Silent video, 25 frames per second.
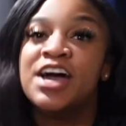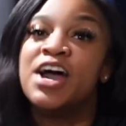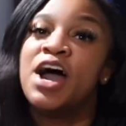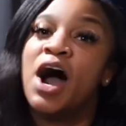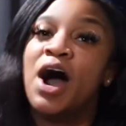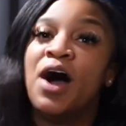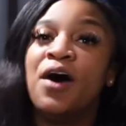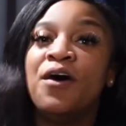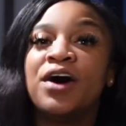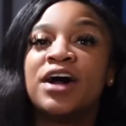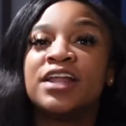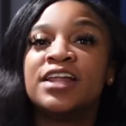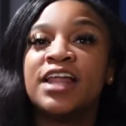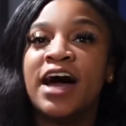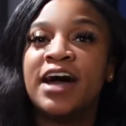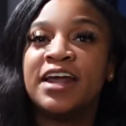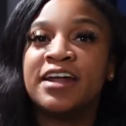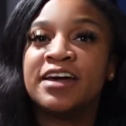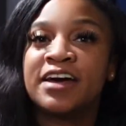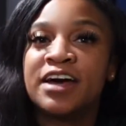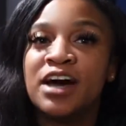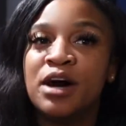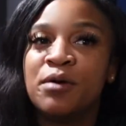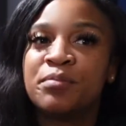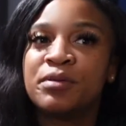Oh, a lot
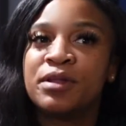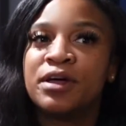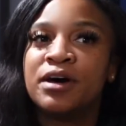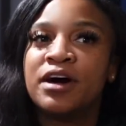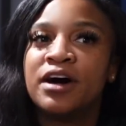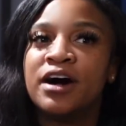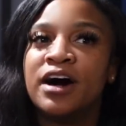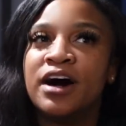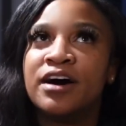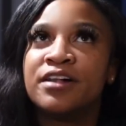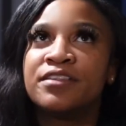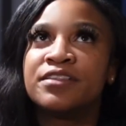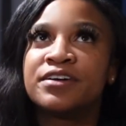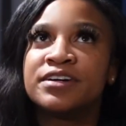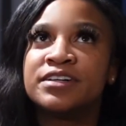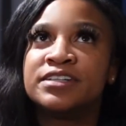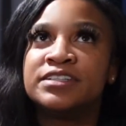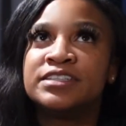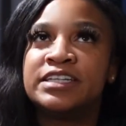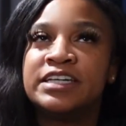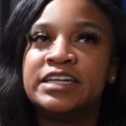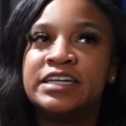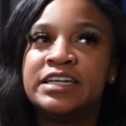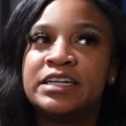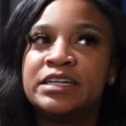of couple of other
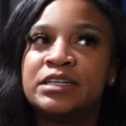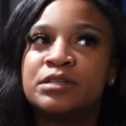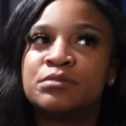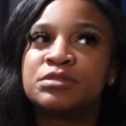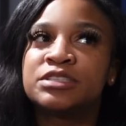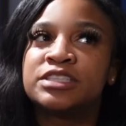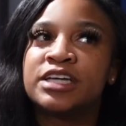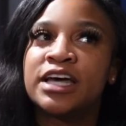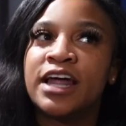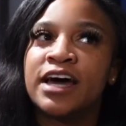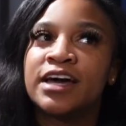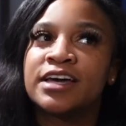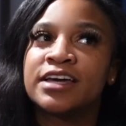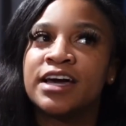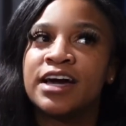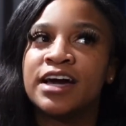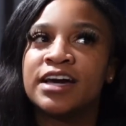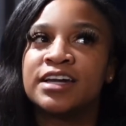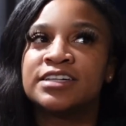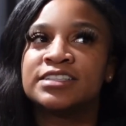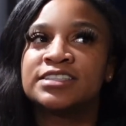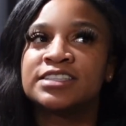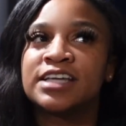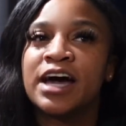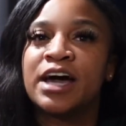DMs that I got
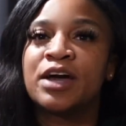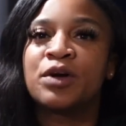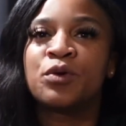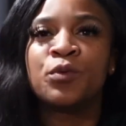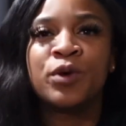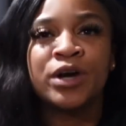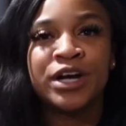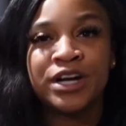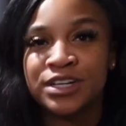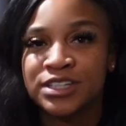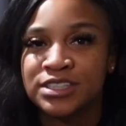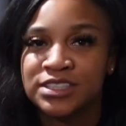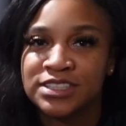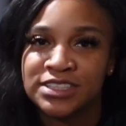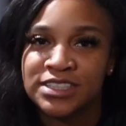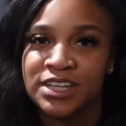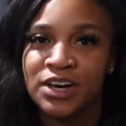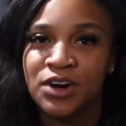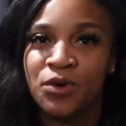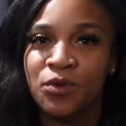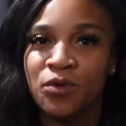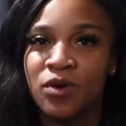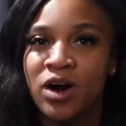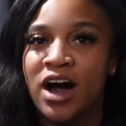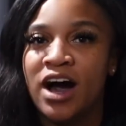is like, where's
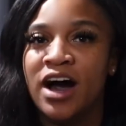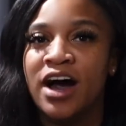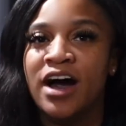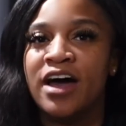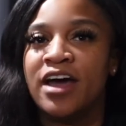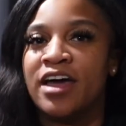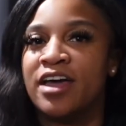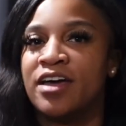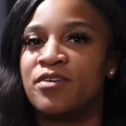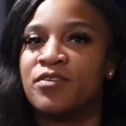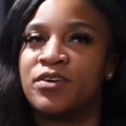Snow White?